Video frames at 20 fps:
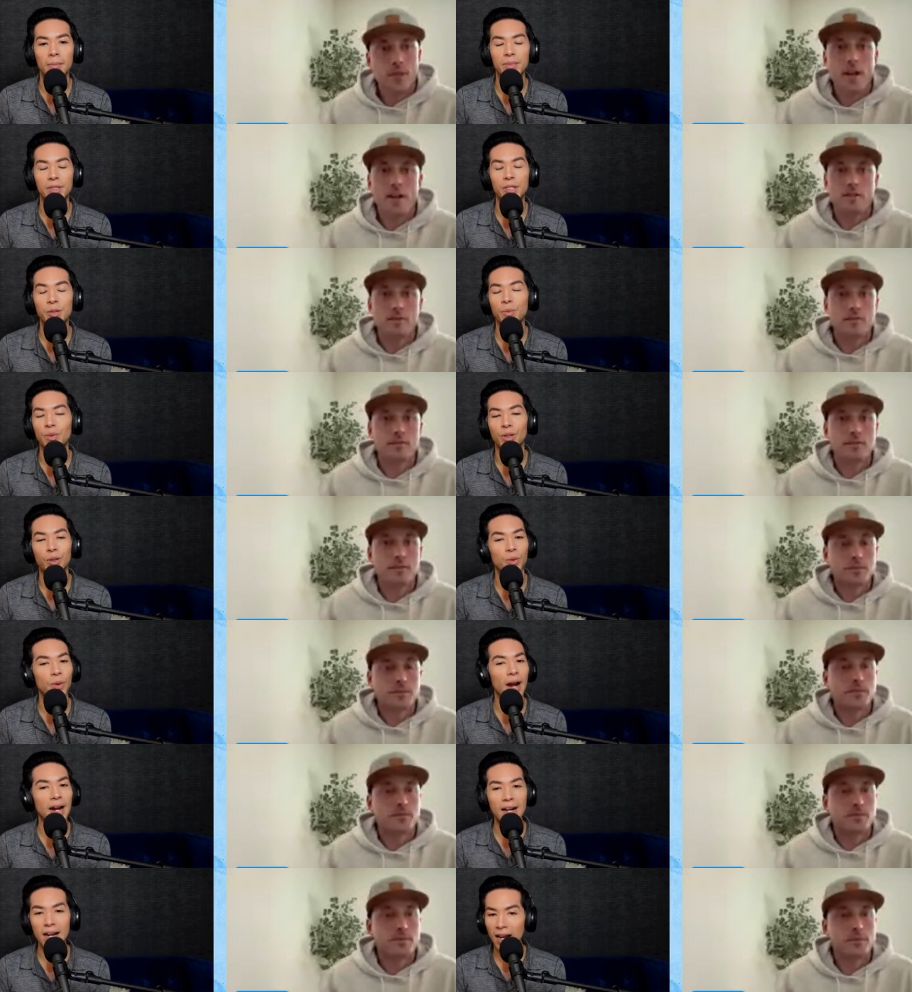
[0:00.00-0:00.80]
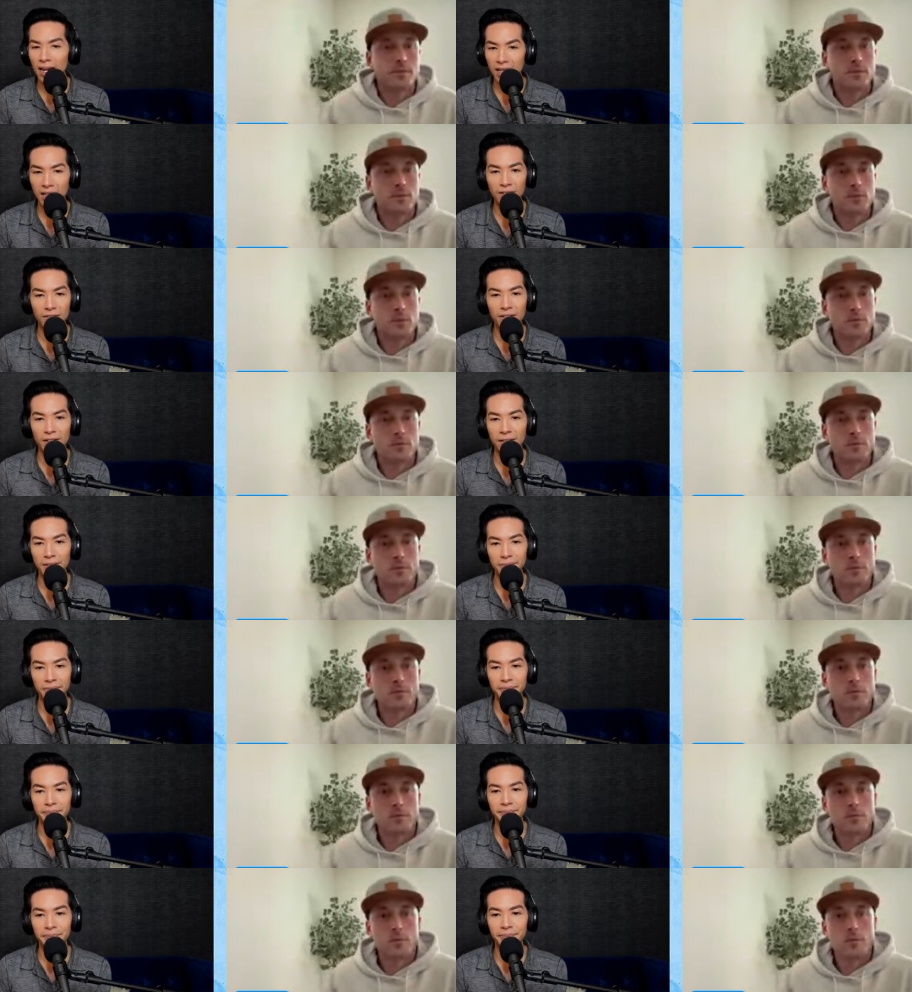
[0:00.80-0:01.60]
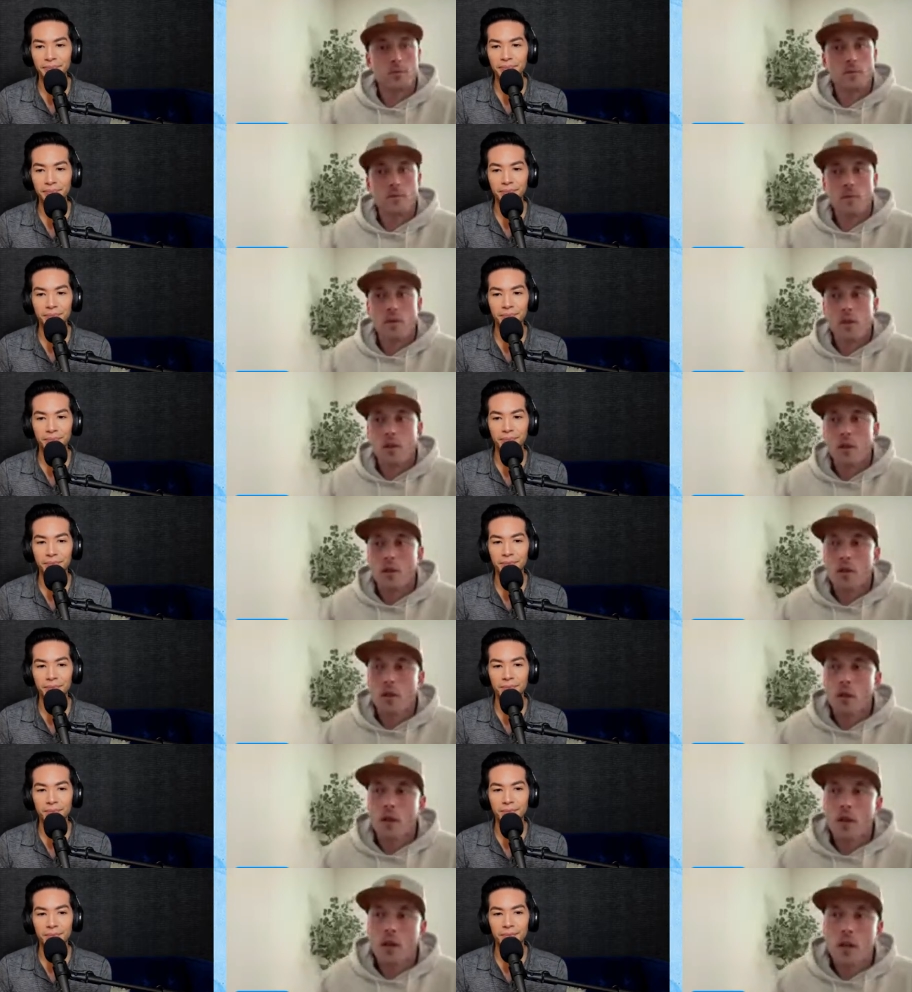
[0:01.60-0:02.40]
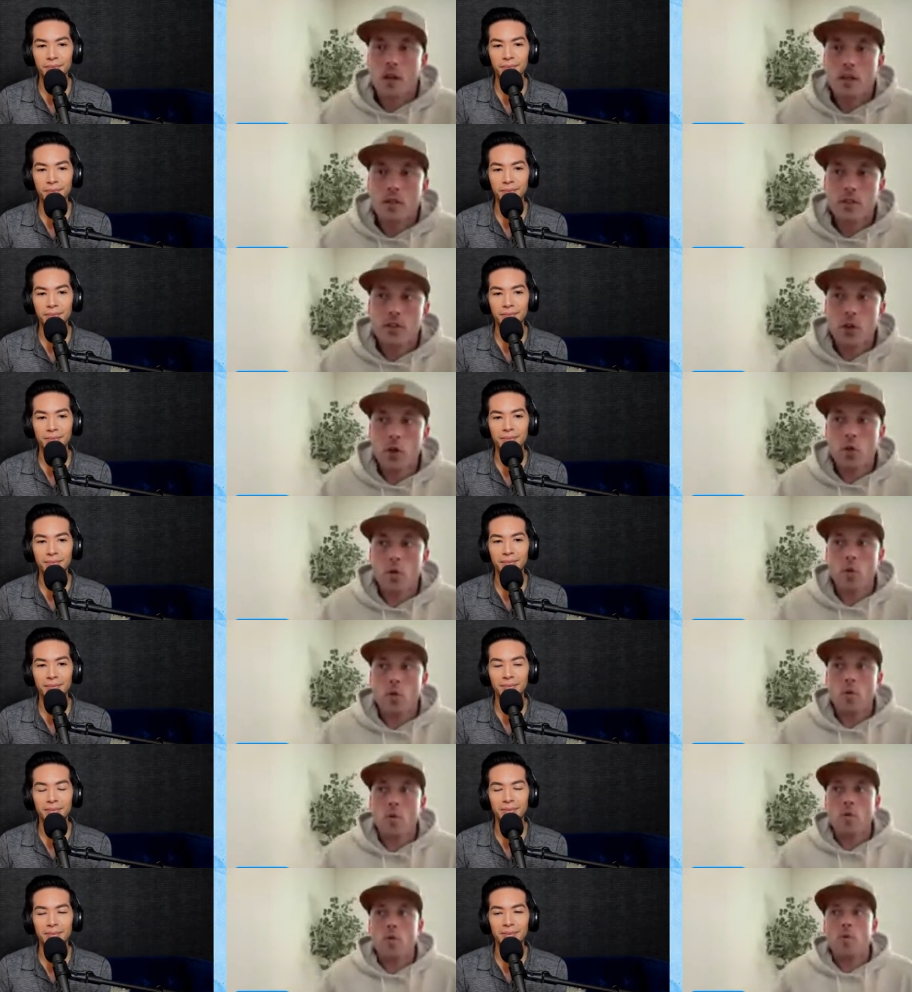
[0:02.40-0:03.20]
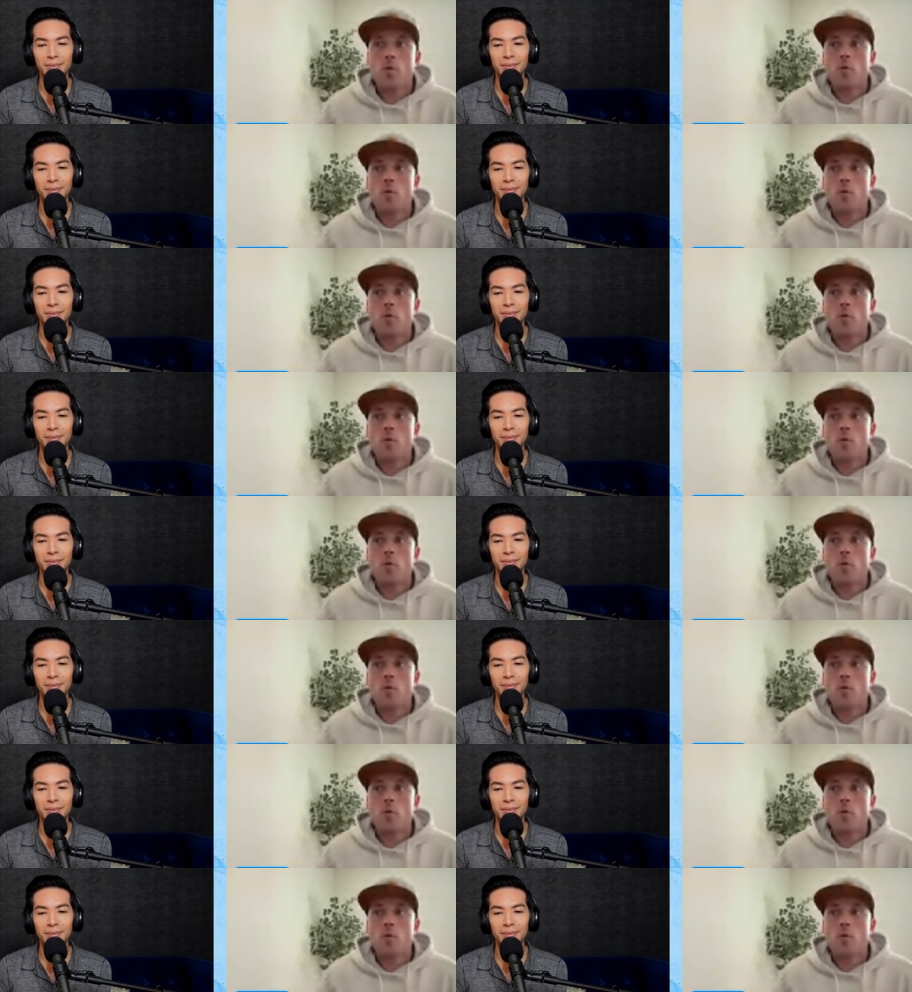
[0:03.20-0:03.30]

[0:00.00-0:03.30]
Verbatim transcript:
Speaker 1: yeah. do you regret any of it?
Speaker 2: So